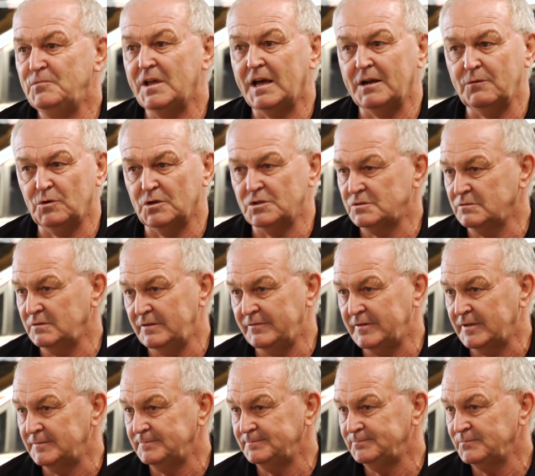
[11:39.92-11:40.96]
None
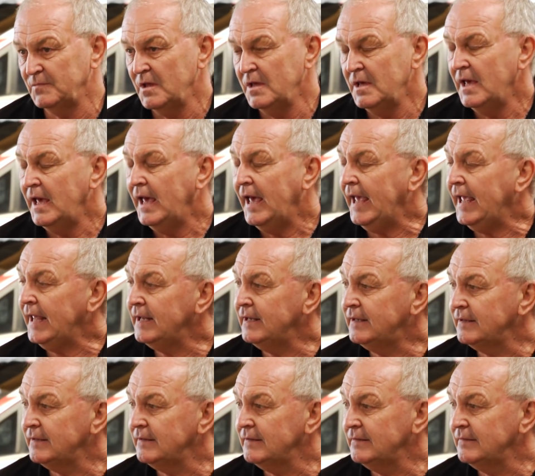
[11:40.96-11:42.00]
whatsoever. And
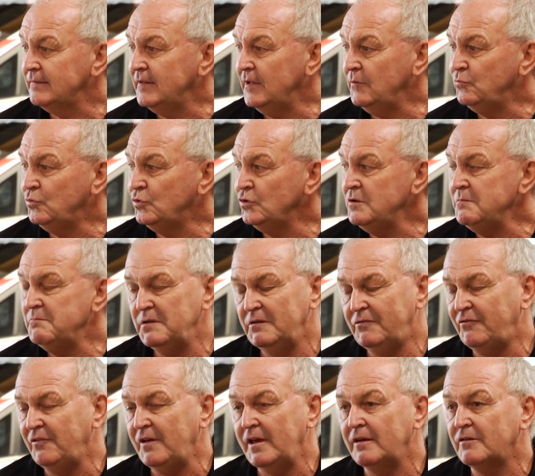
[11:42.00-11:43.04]
it wouldn't be
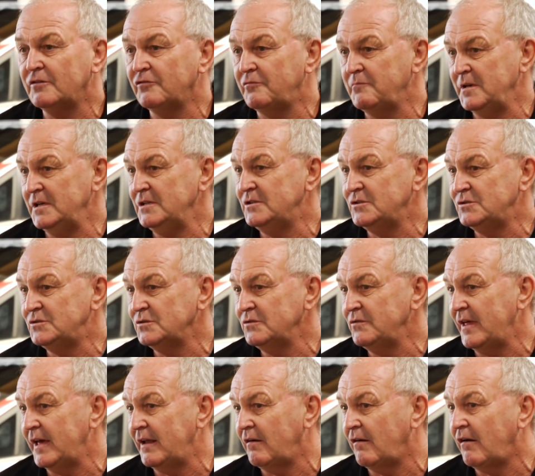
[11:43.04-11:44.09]
fair of me to do
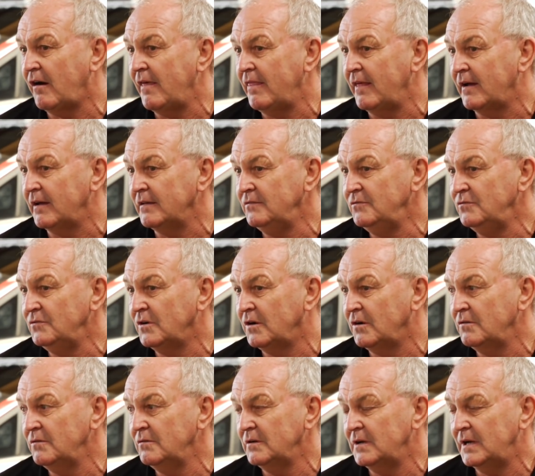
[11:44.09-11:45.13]
that either. You
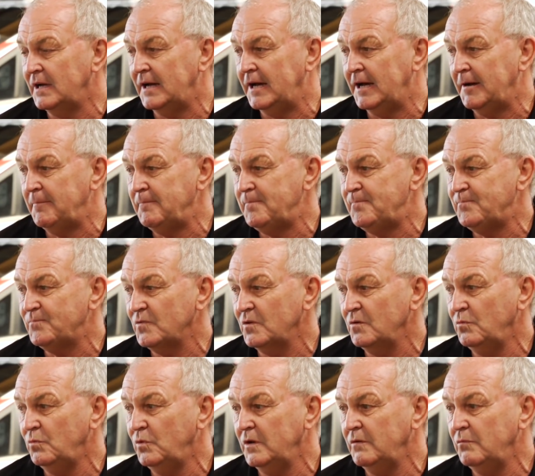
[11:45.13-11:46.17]
know,
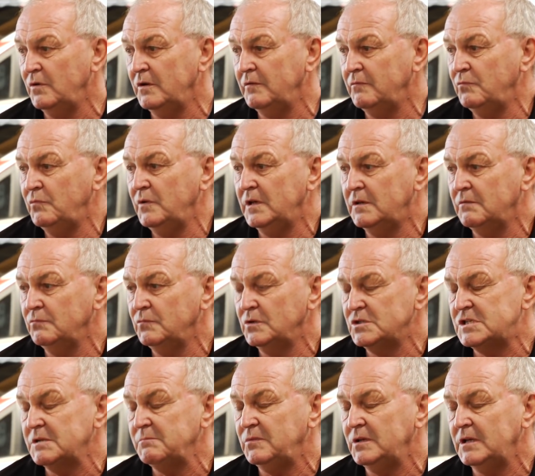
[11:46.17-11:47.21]
we're
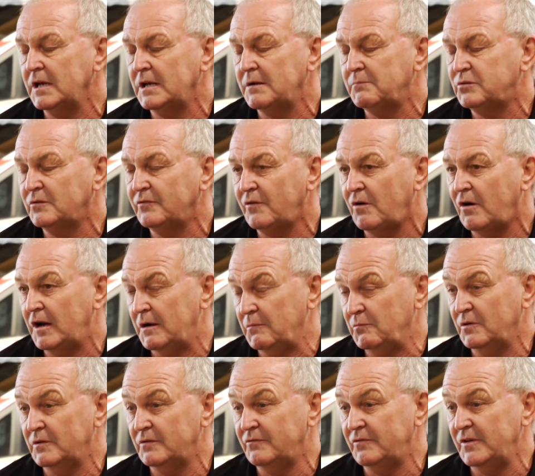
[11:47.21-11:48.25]
simply going to provide him
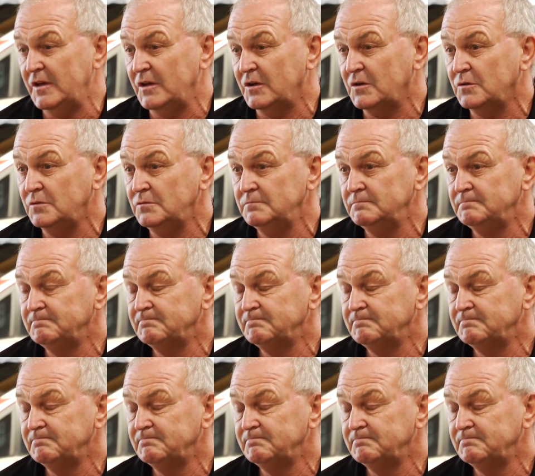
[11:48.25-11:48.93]
with a vehicle,